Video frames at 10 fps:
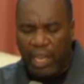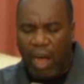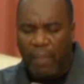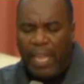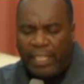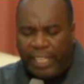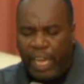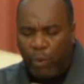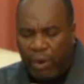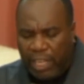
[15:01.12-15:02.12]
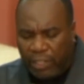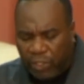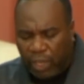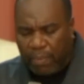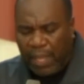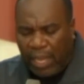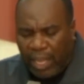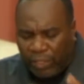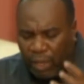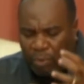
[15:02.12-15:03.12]
to God. They were in some
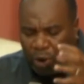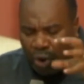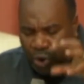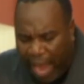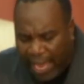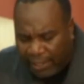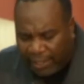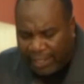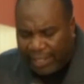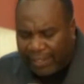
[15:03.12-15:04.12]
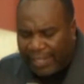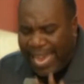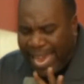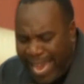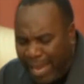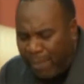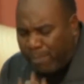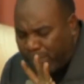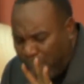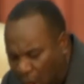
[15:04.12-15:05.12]
crisis,
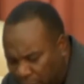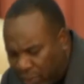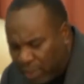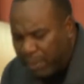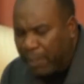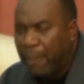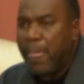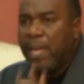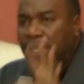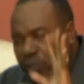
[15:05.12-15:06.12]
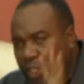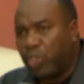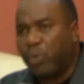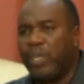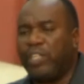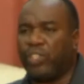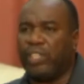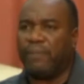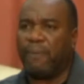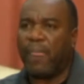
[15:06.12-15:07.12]
impossible
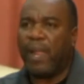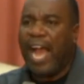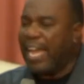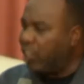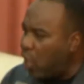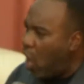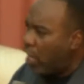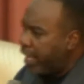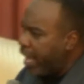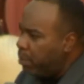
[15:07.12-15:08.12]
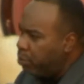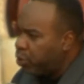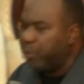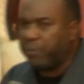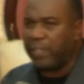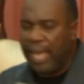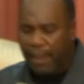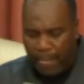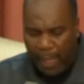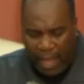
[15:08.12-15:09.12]
situation. And God came true for
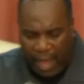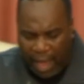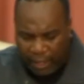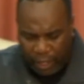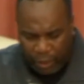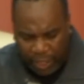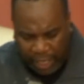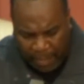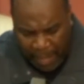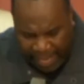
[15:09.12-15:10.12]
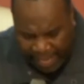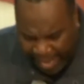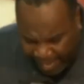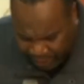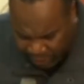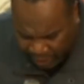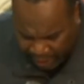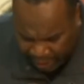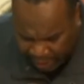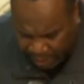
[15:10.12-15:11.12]
them. Hallelujah. In
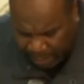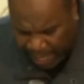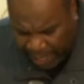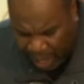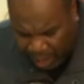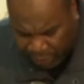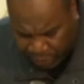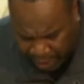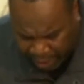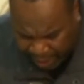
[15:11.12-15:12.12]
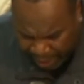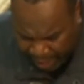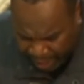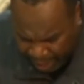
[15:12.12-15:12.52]
Exodus, my God, 30,